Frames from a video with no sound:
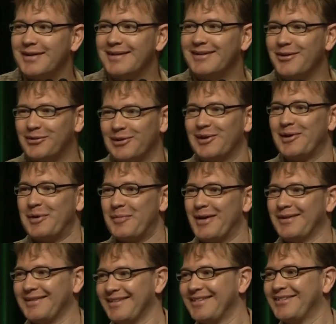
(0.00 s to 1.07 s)
knows a lot
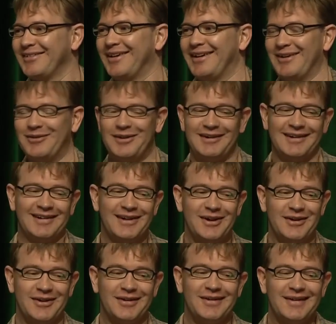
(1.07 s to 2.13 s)
about this, so I don't need to
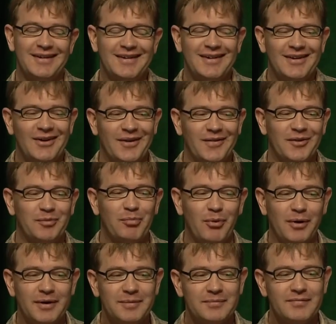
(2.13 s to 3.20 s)
linger on this
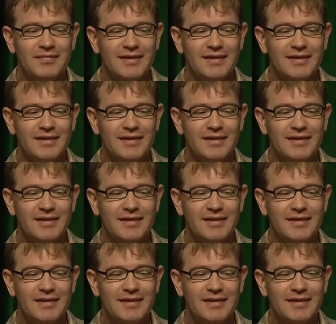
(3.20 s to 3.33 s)
point.